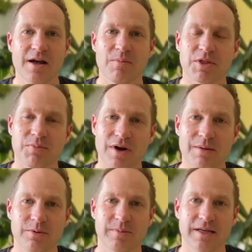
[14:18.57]
But the
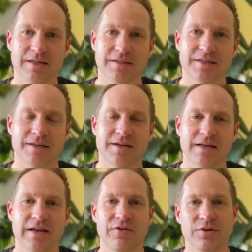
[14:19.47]
problem is,
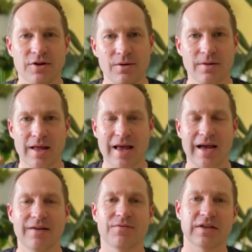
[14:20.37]
if you don't
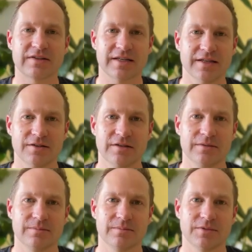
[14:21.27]
have the
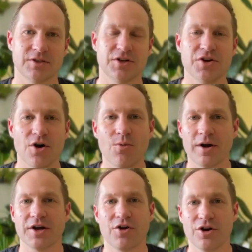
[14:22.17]
skill to know
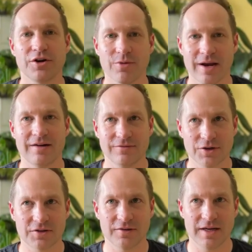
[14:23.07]
what a good grant
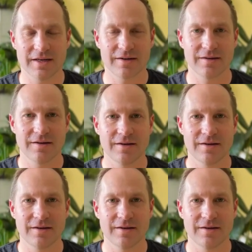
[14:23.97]
looks like,